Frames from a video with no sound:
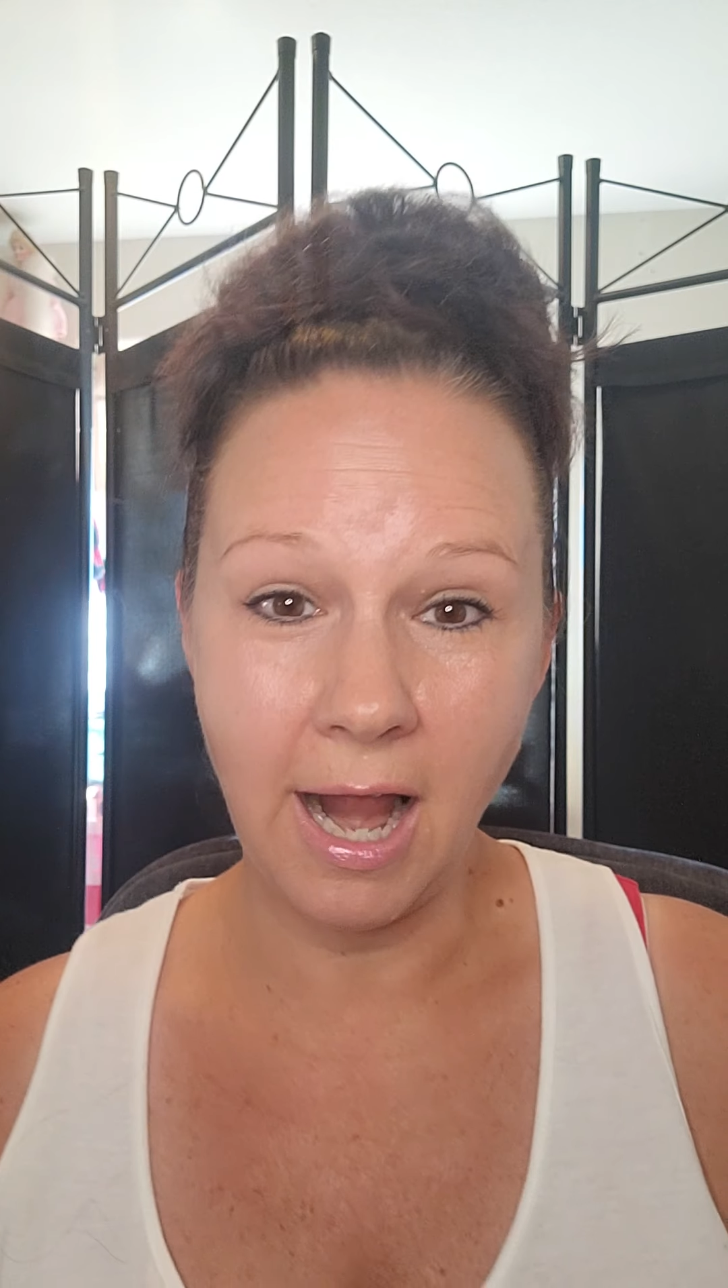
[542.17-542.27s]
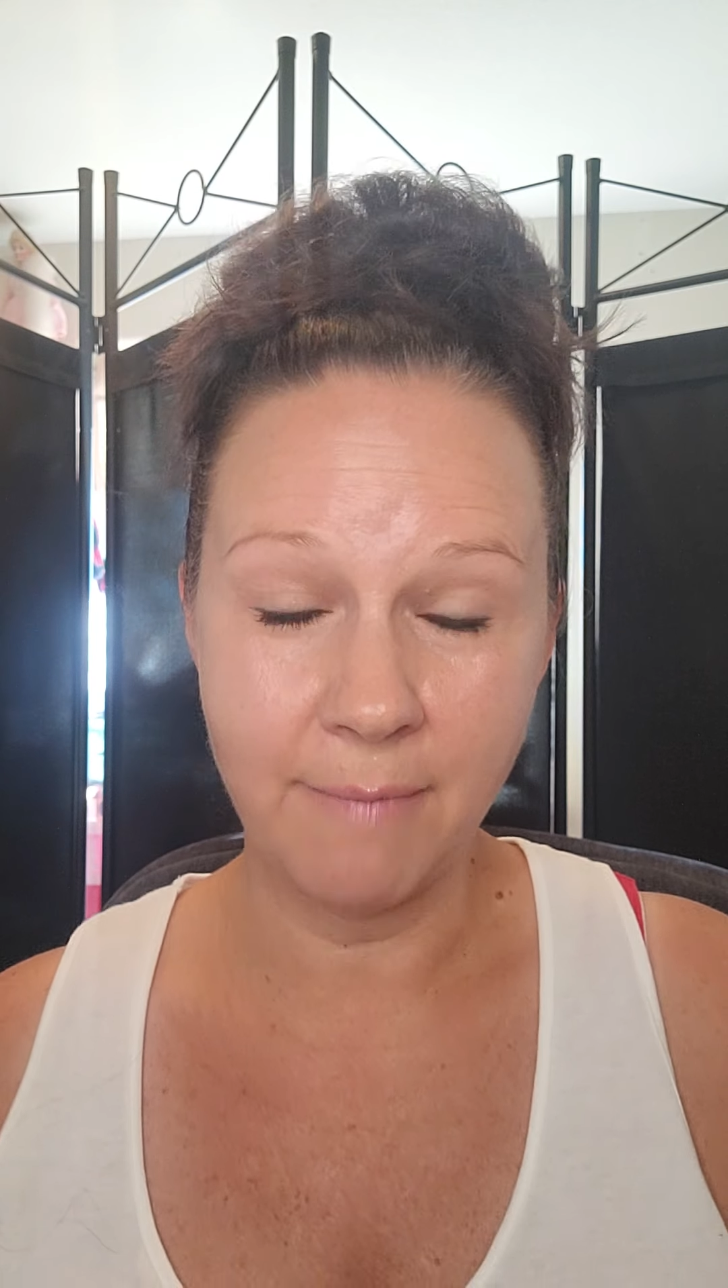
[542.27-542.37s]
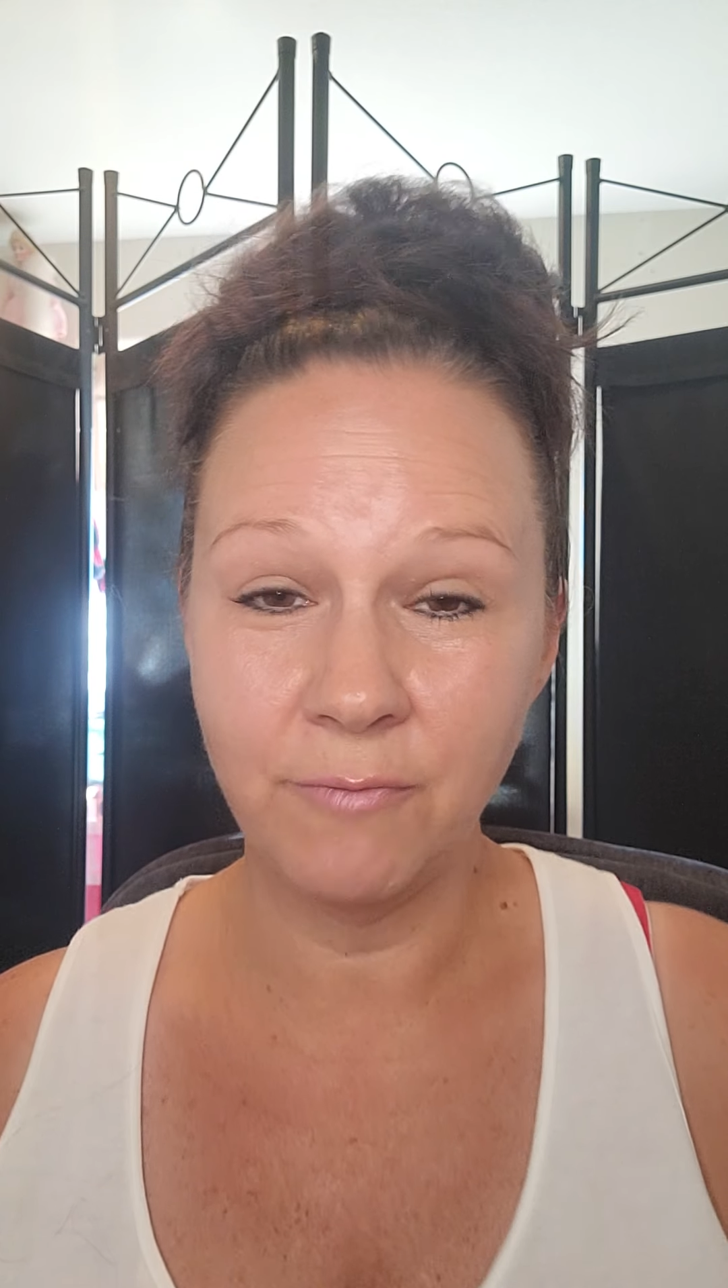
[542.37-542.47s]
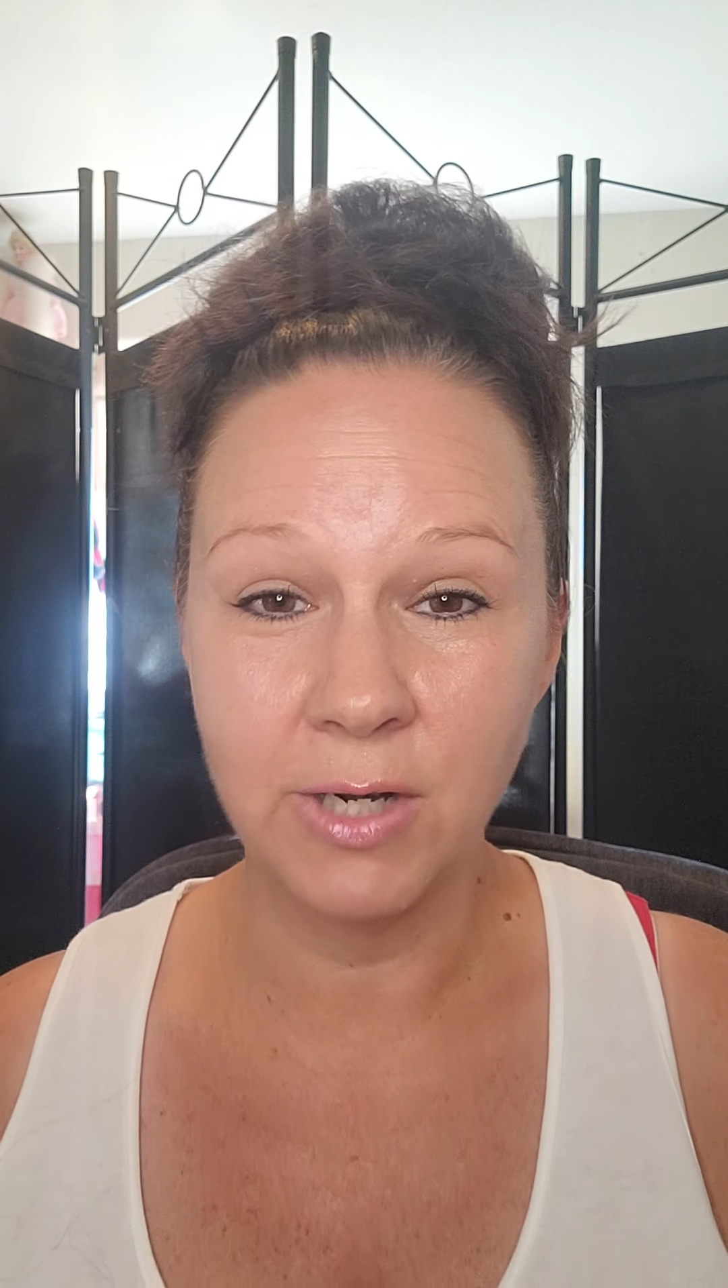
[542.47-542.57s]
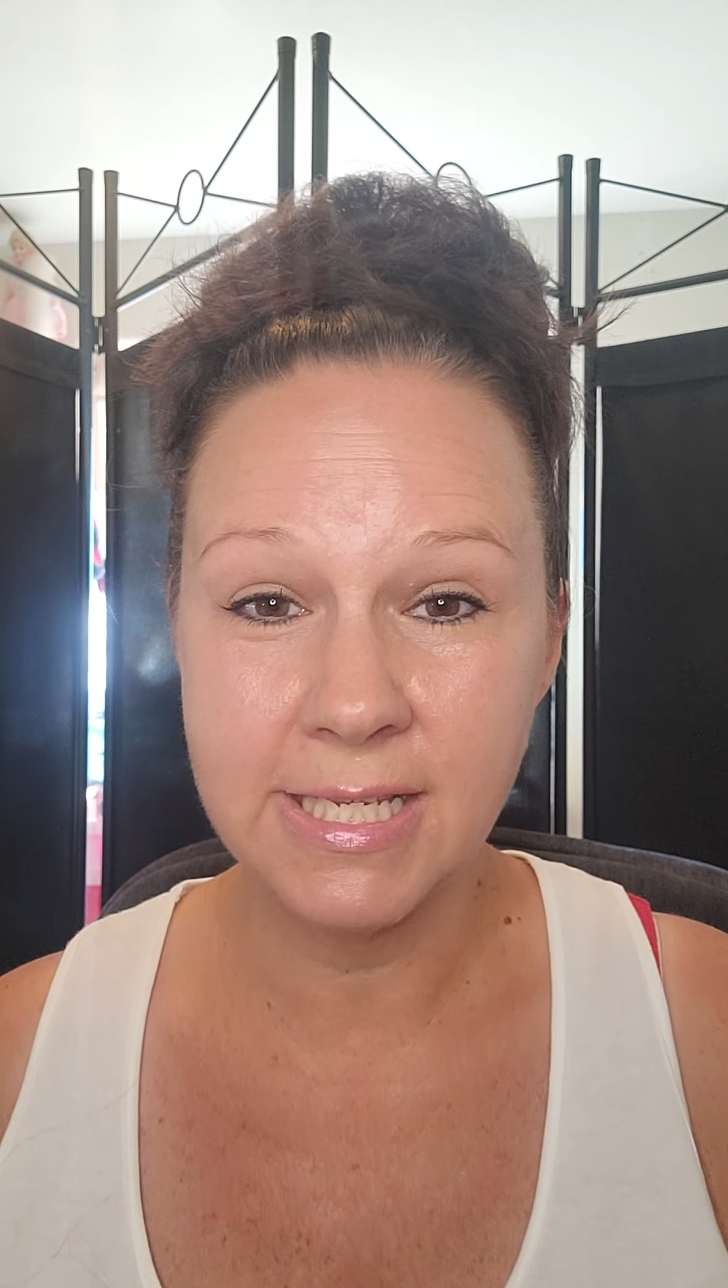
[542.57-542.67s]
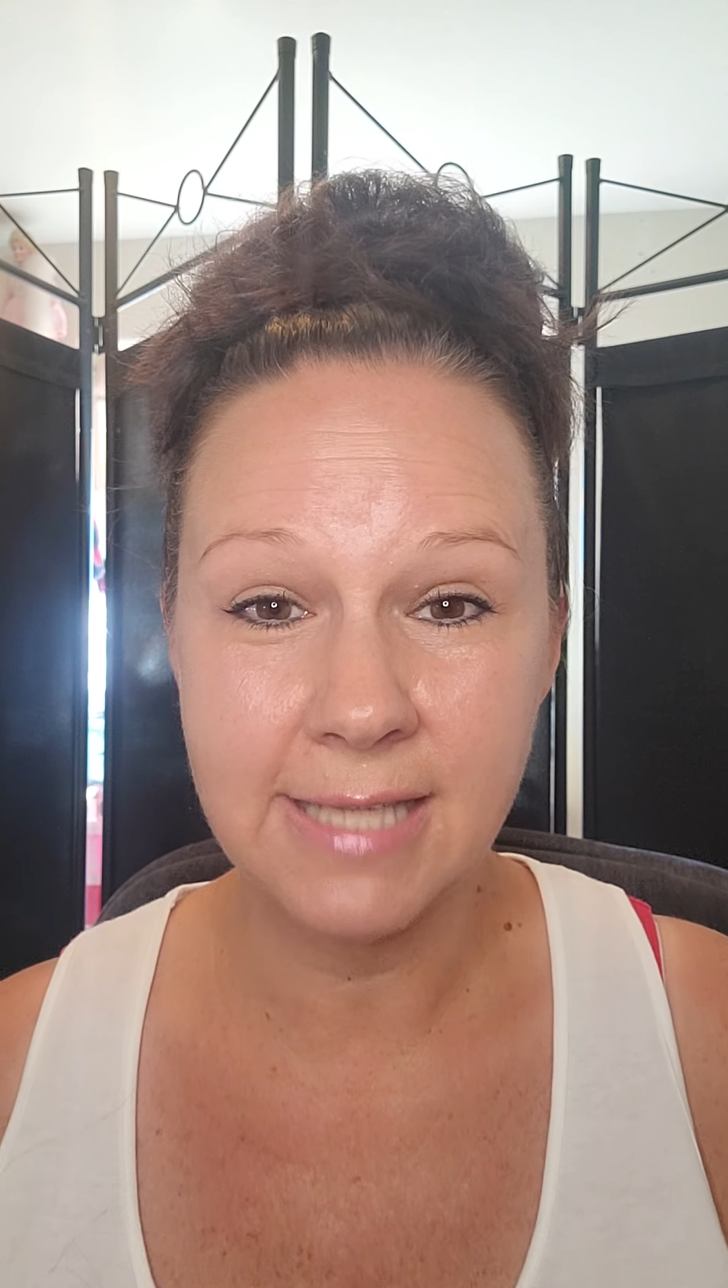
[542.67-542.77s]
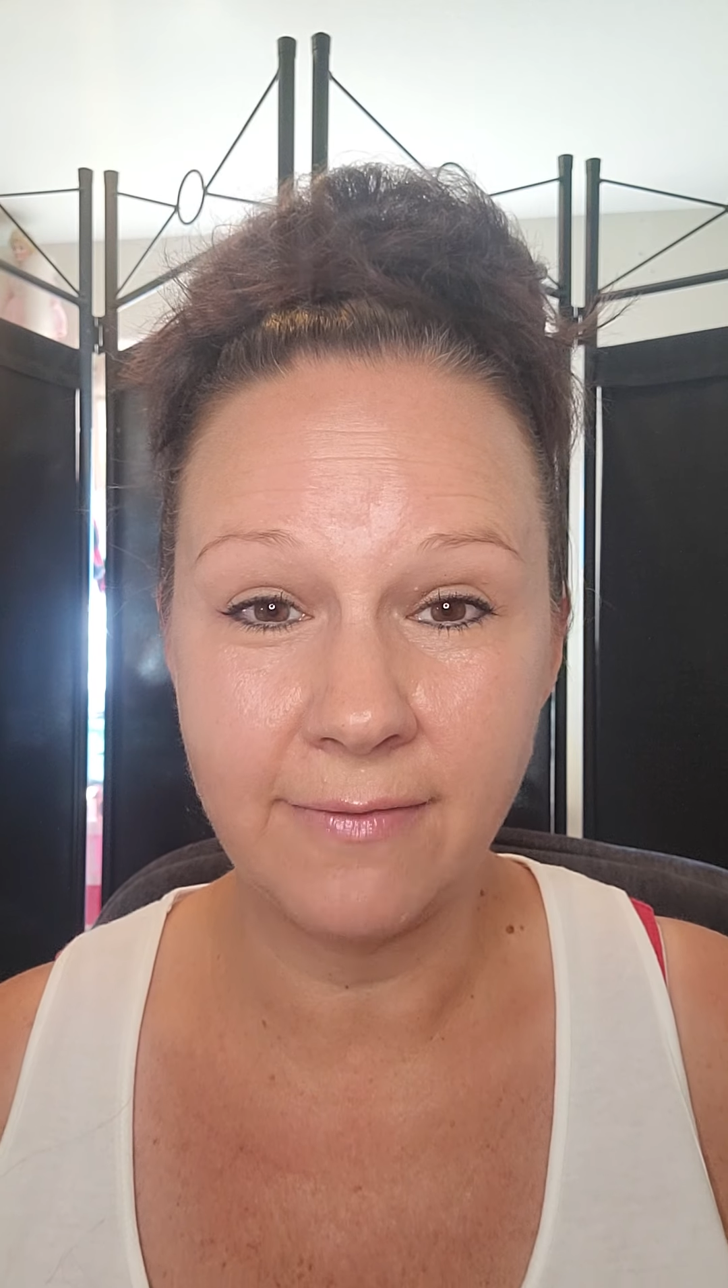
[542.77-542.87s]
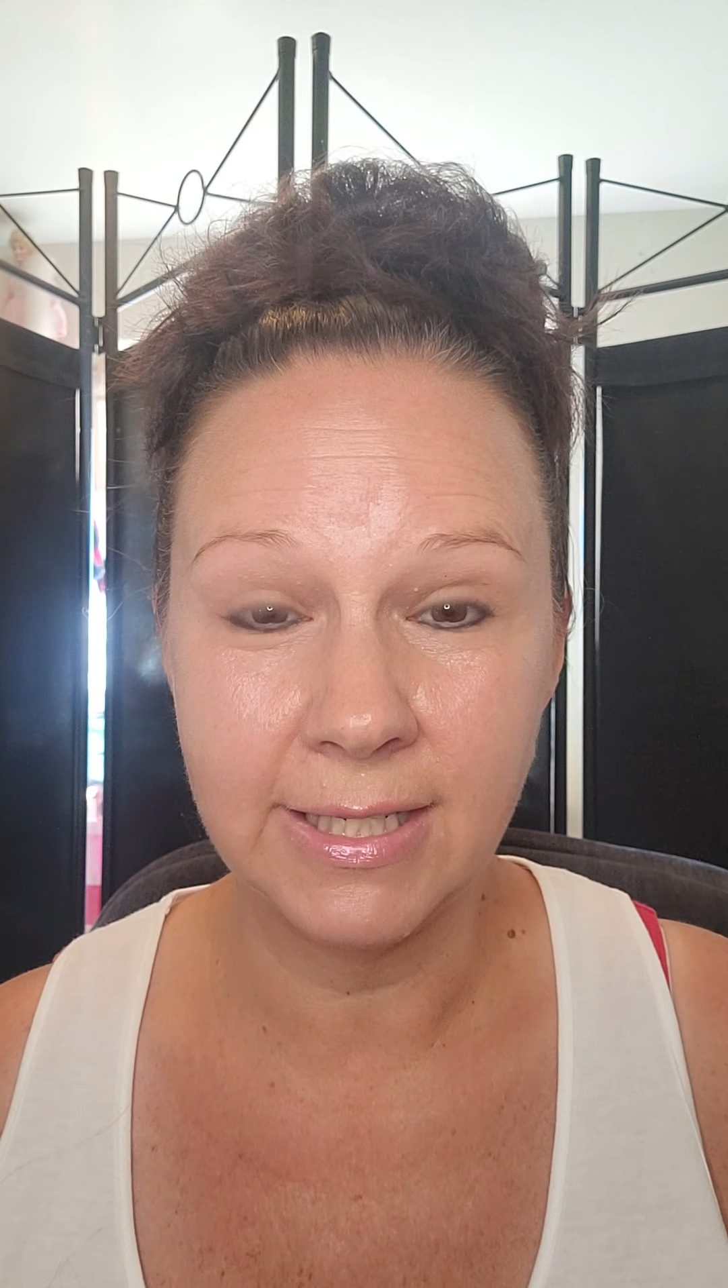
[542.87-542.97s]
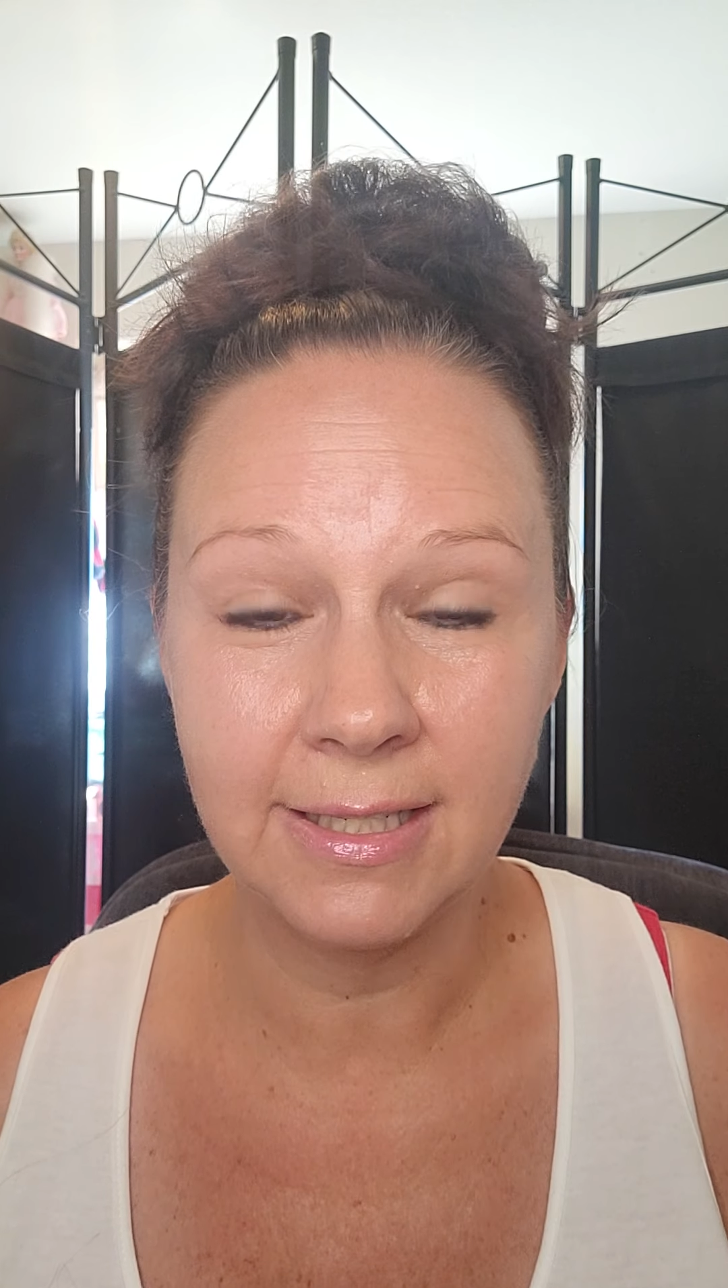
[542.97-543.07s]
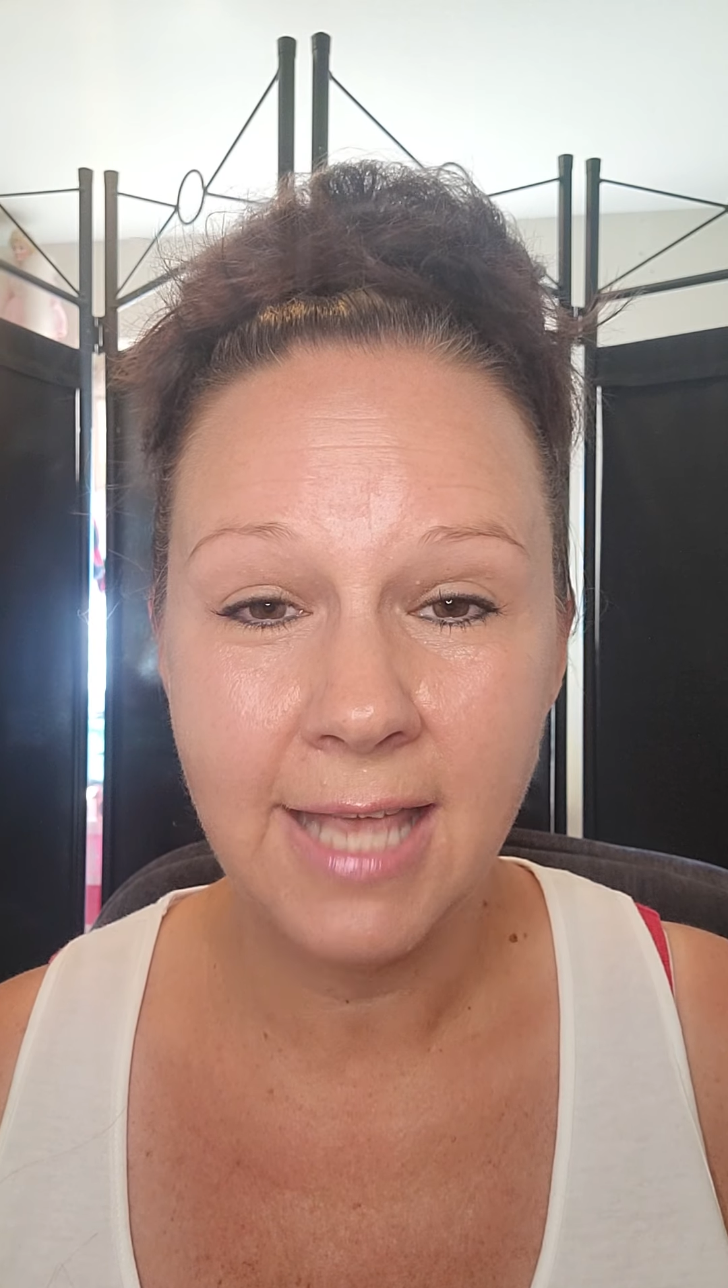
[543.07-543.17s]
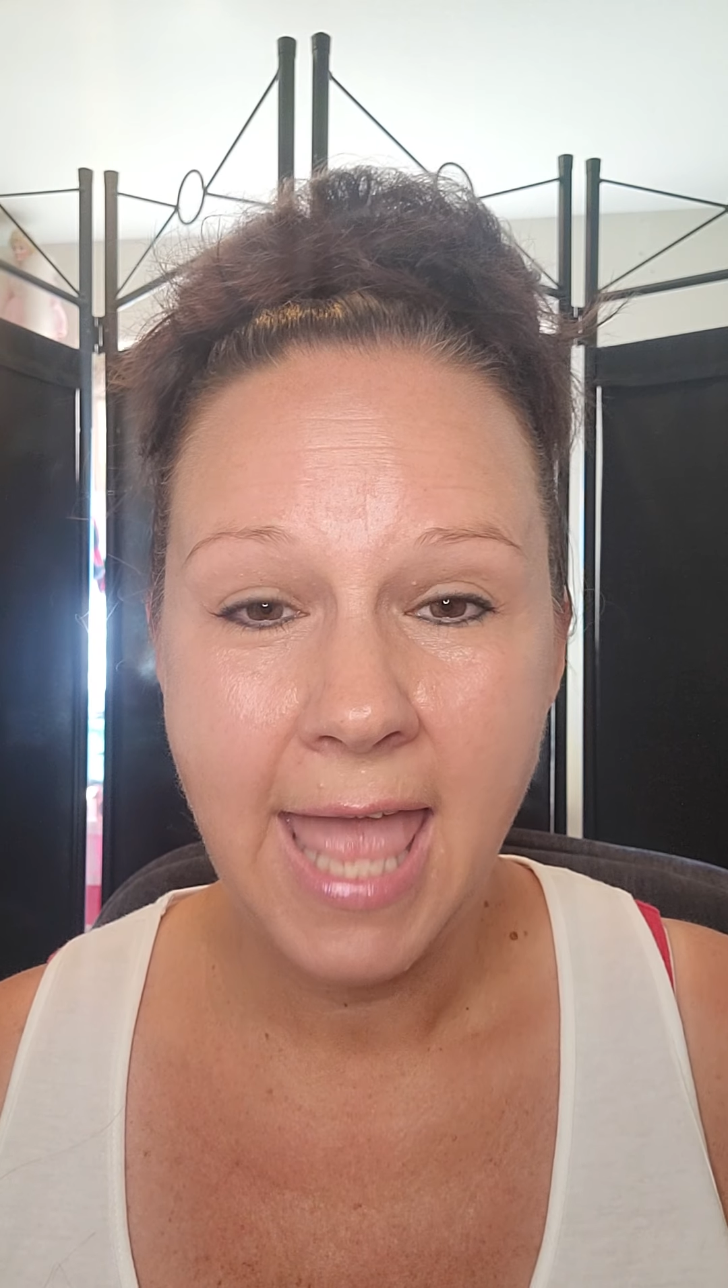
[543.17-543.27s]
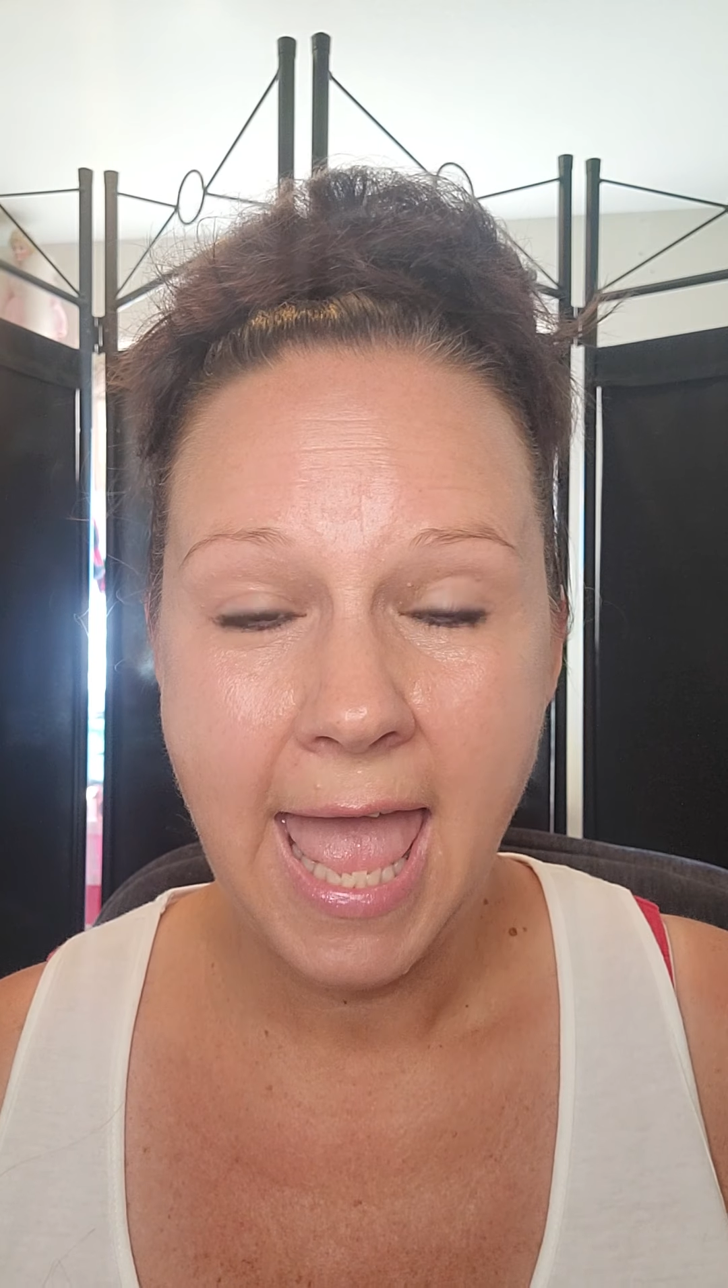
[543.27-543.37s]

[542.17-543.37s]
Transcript: I'm 47